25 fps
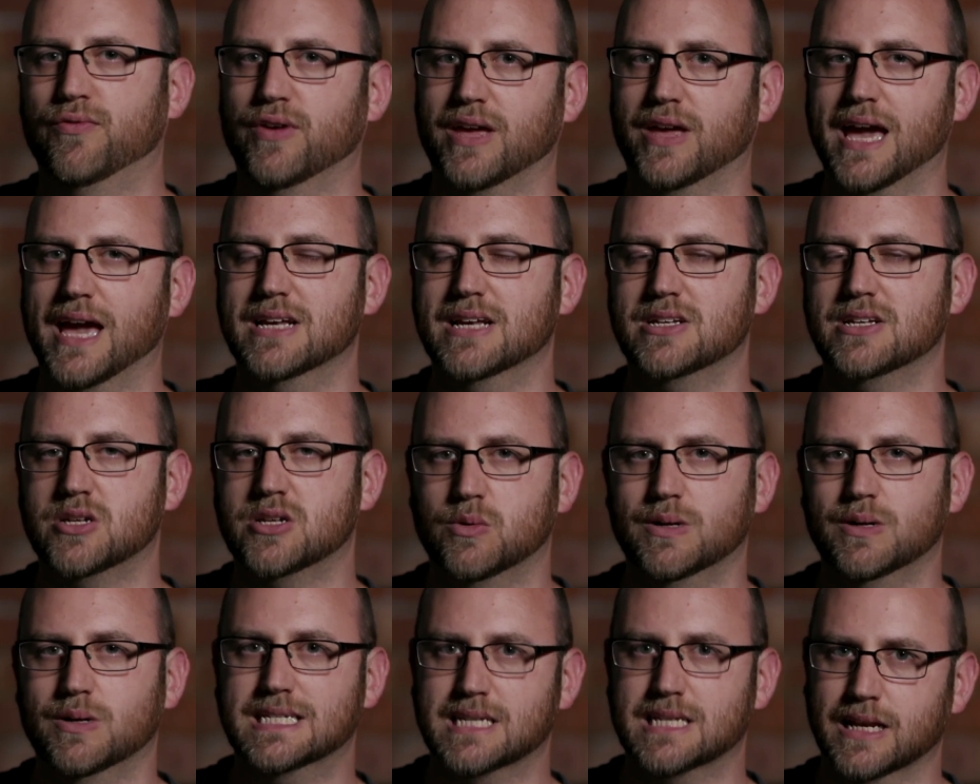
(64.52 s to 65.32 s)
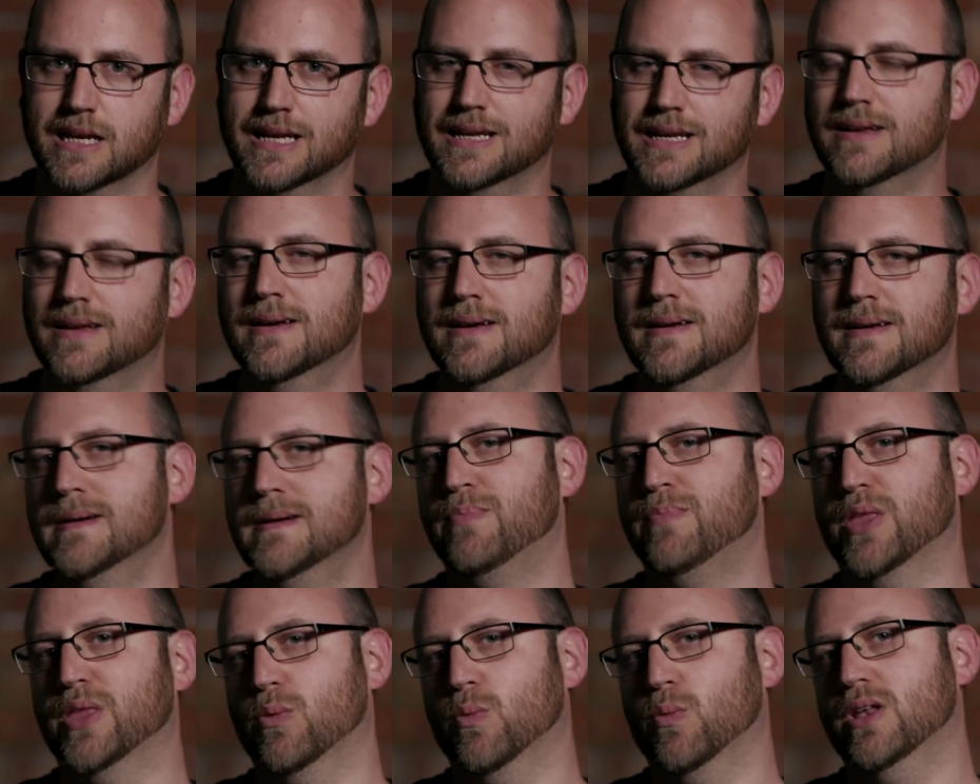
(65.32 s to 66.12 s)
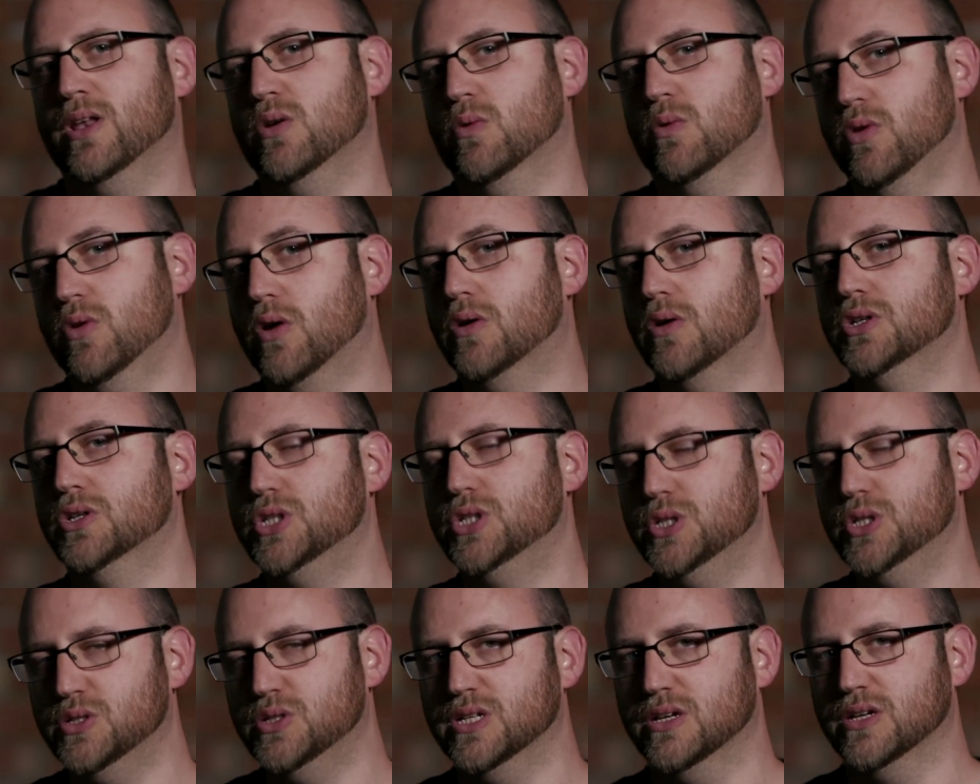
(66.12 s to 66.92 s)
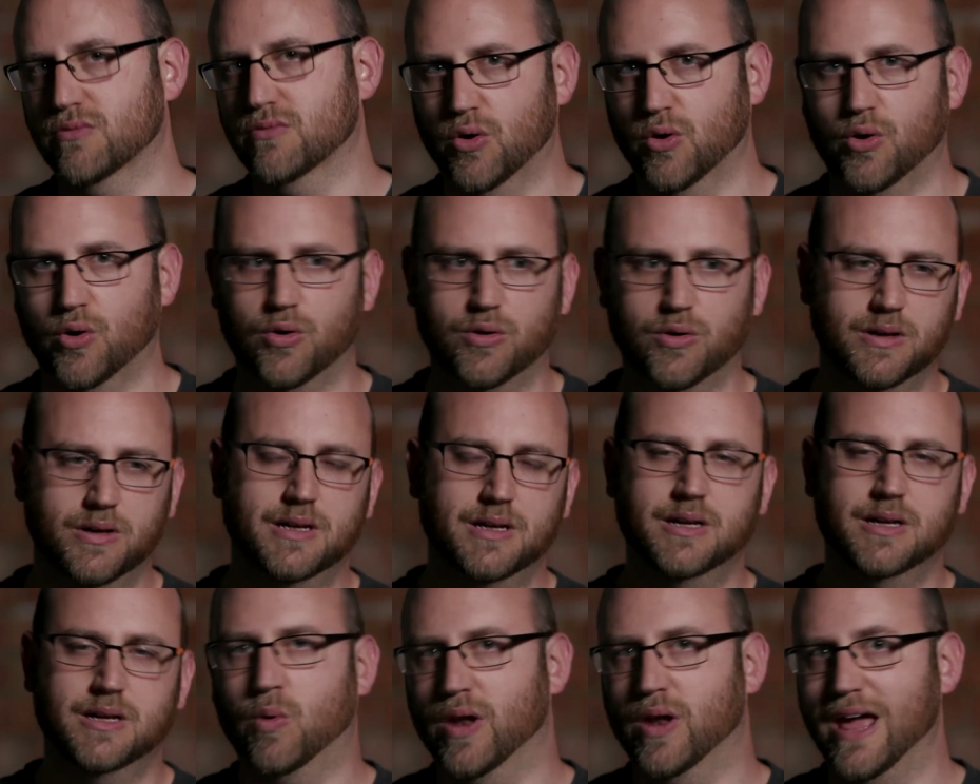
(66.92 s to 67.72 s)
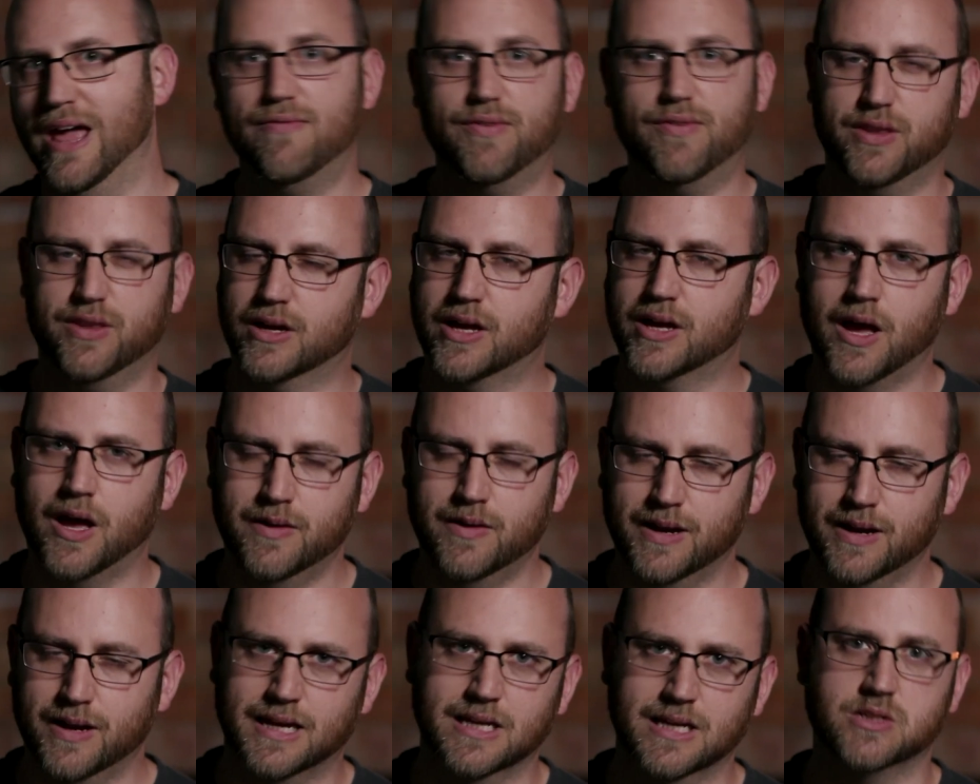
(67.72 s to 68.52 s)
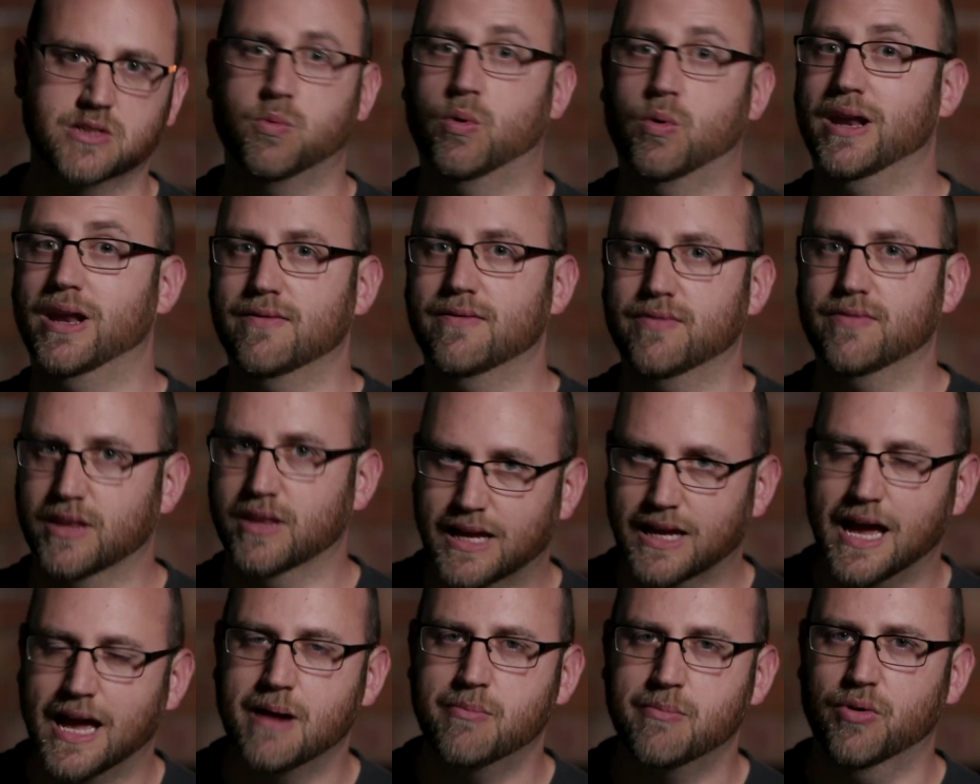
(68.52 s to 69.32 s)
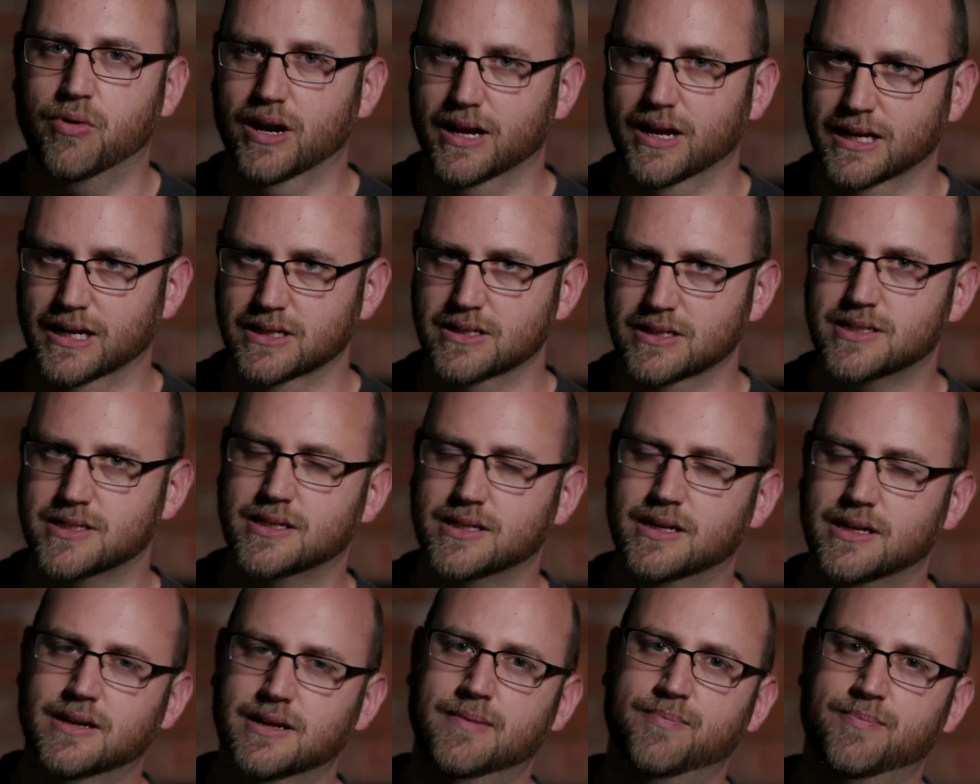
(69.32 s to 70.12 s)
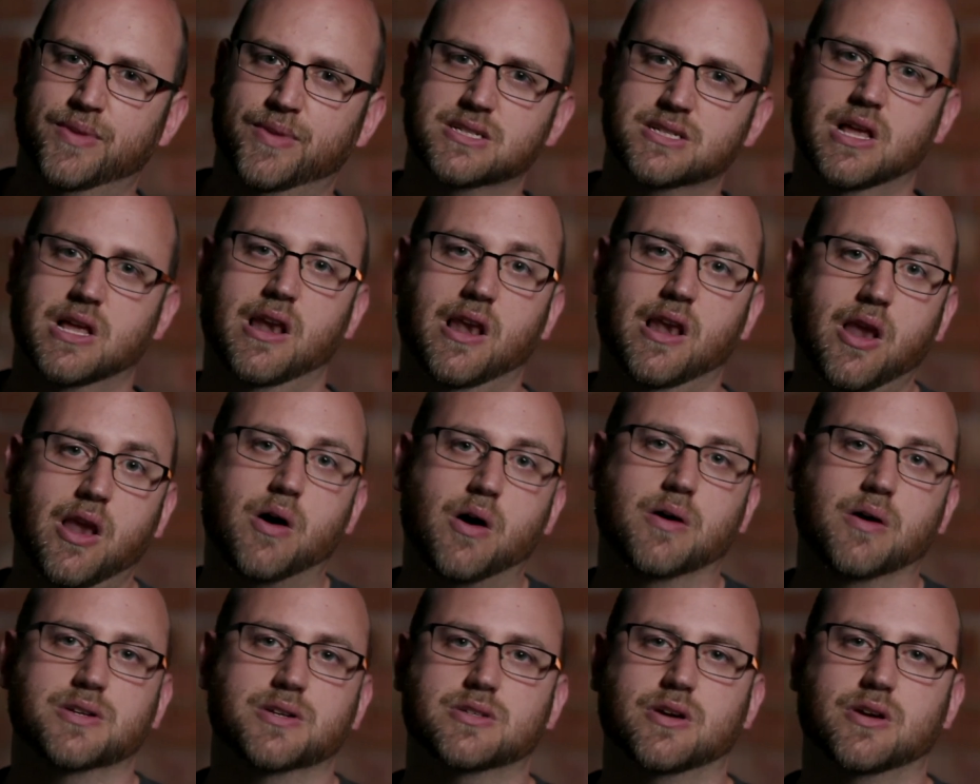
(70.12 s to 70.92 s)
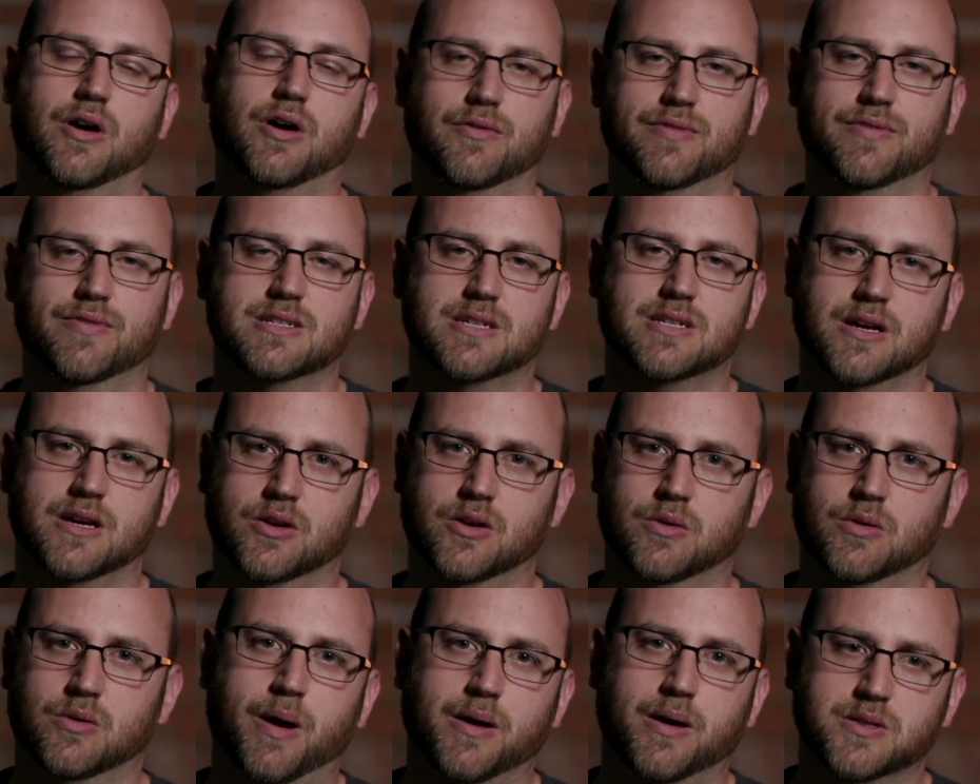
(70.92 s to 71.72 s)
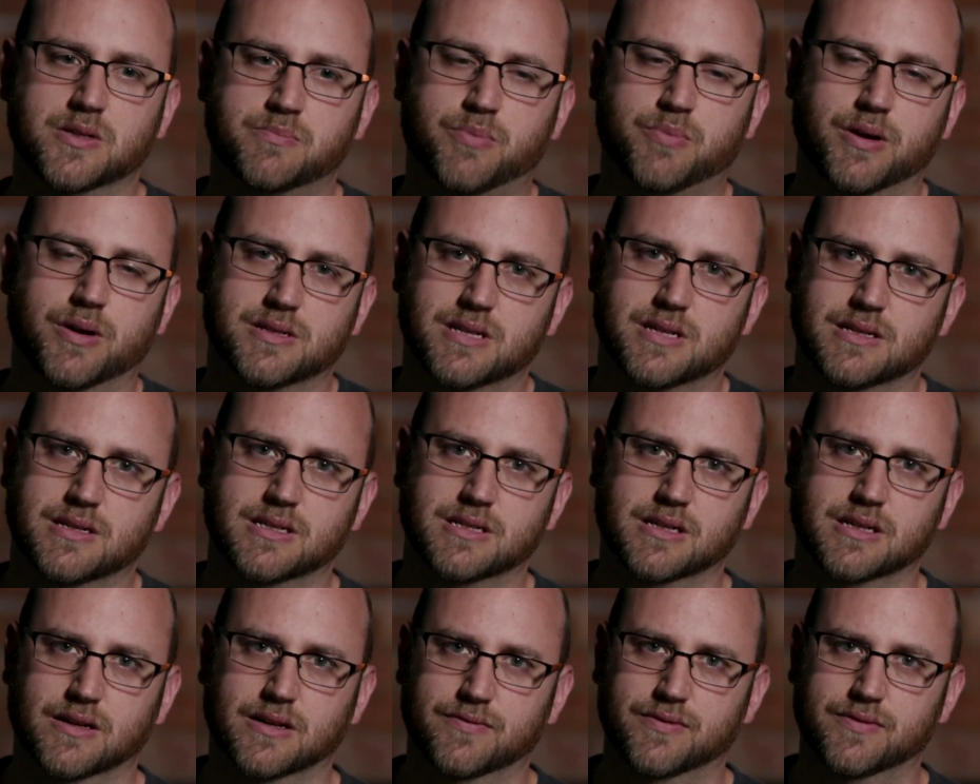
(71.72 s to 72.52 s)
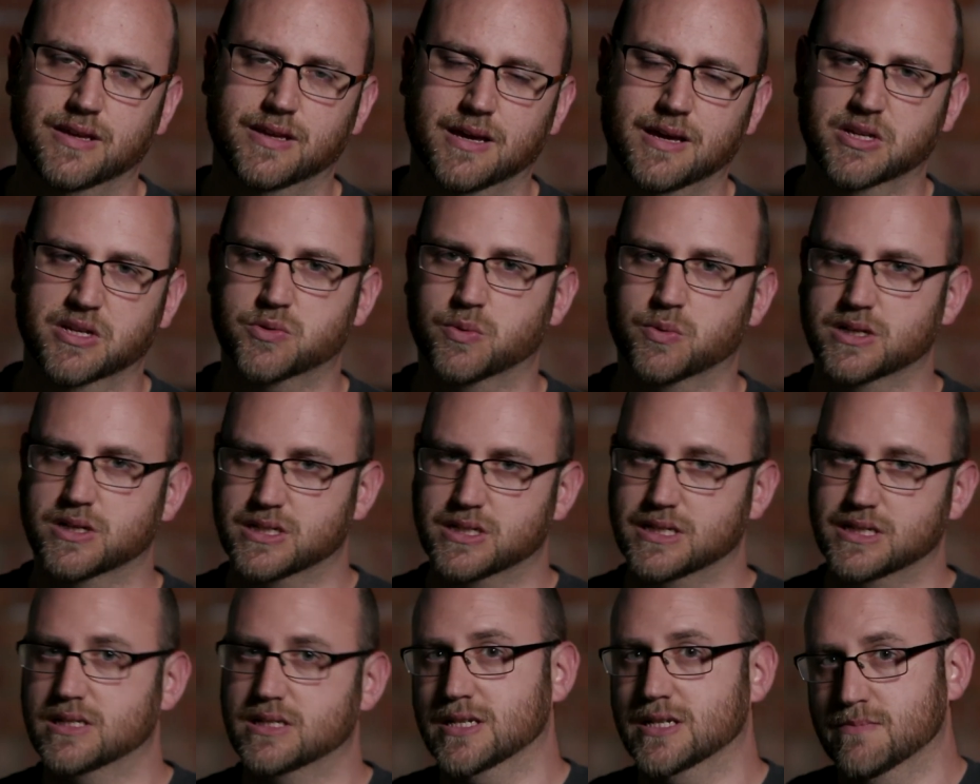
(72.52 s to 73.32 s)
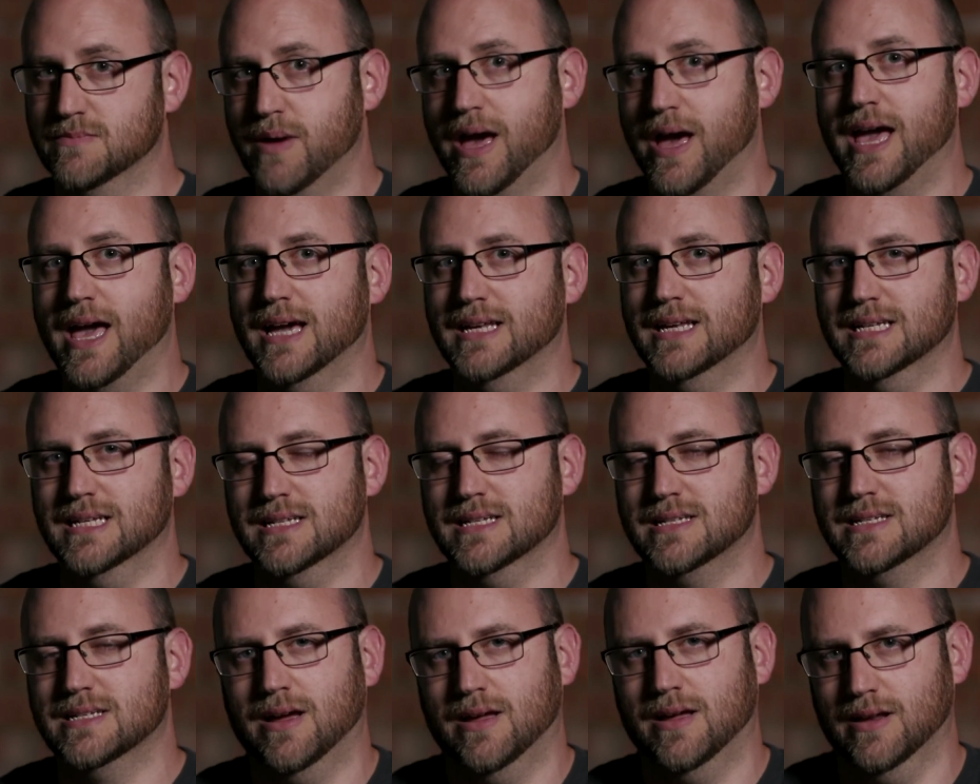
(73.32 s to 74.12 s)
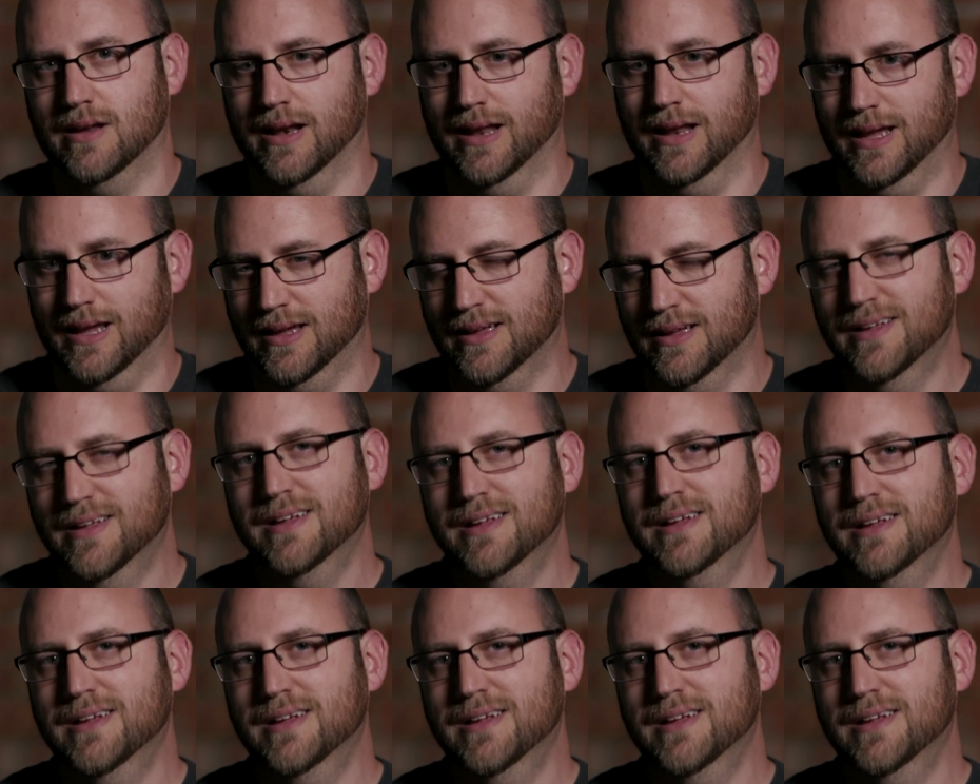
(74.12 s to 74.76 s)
forget too easily that when you're not shooting RAW, whatever the codec is, whatever the camera is, there's a lot of internal post-processing of the image once it's debayered internally,